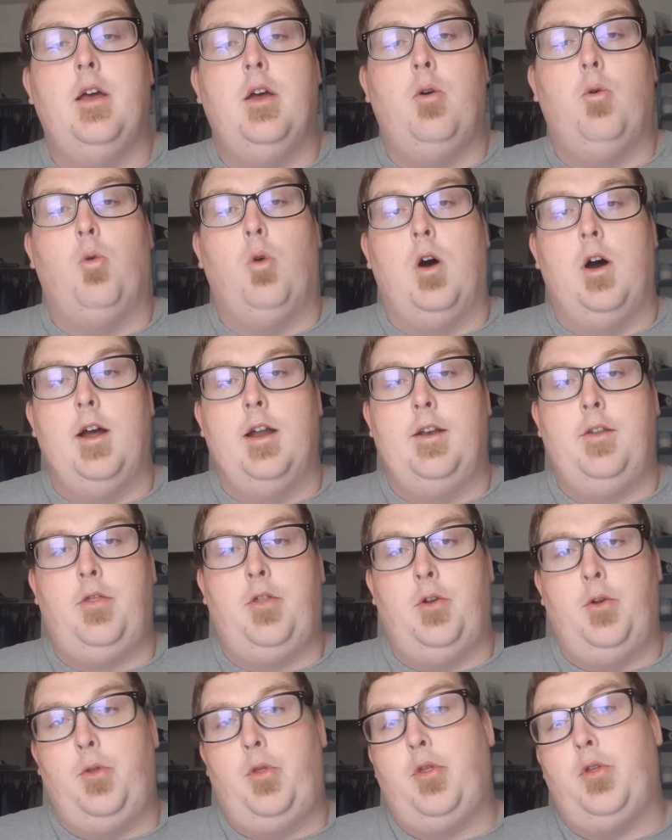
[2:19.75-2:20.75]
1
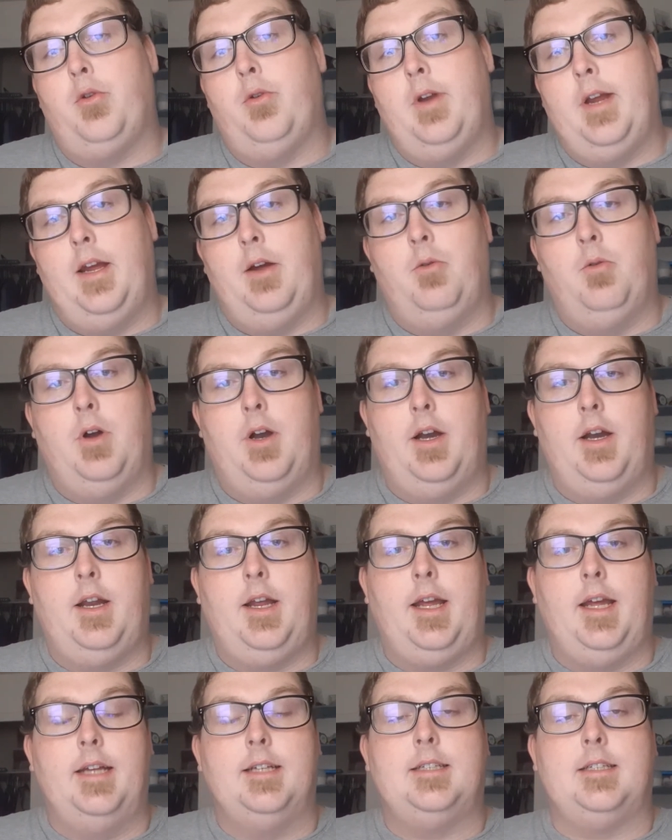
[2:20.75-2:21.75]
through 3, where
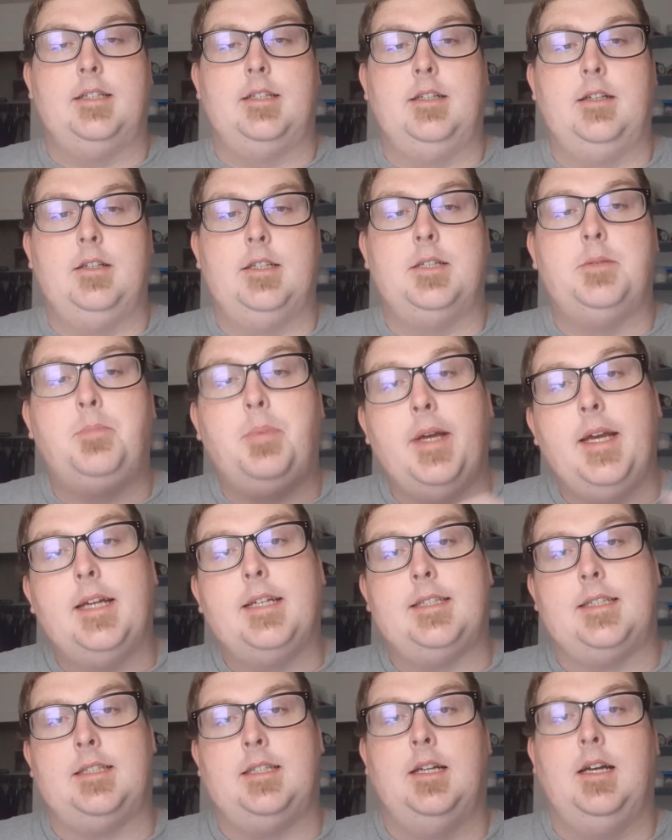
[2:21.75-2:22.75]
He s-
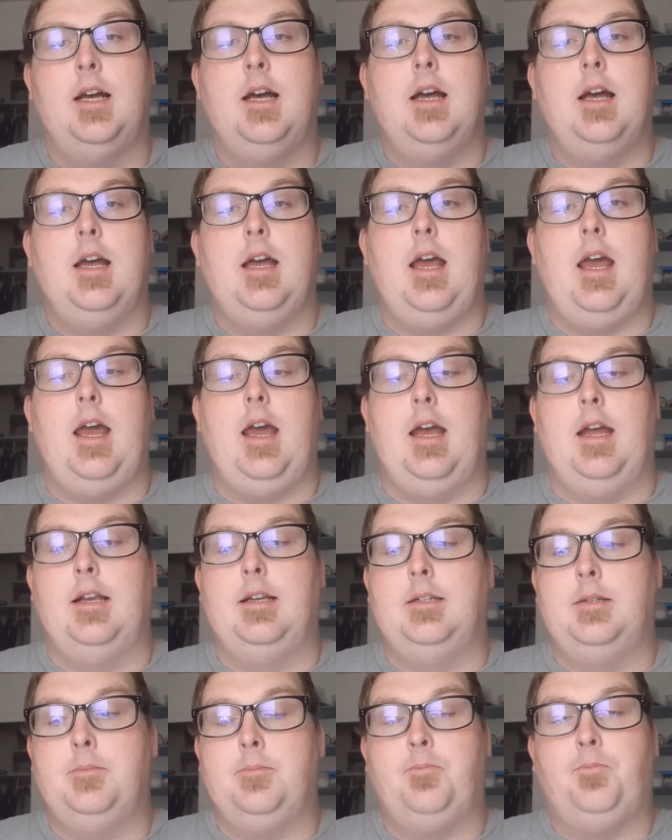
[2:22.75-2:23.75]
speaks and